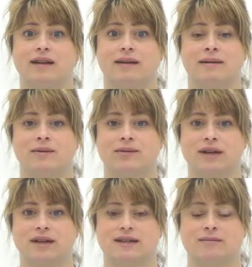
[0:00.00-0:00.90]

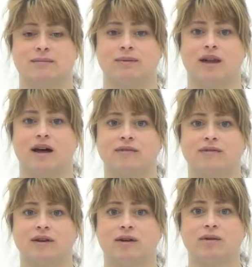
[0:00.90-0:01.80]
increase in blood
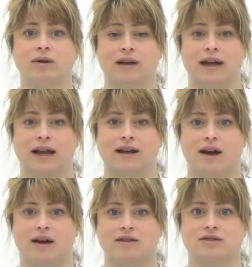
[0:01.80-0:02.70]
flow and
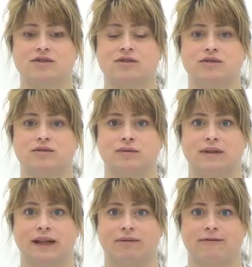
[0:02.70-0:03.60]
oxygen to
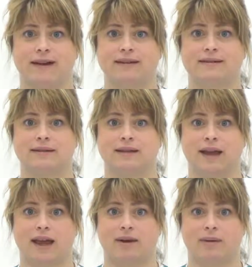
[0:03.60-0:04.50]
the affected
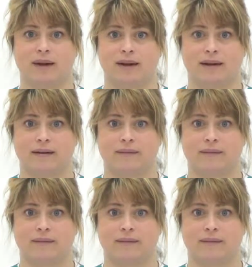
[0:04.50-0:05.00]
area.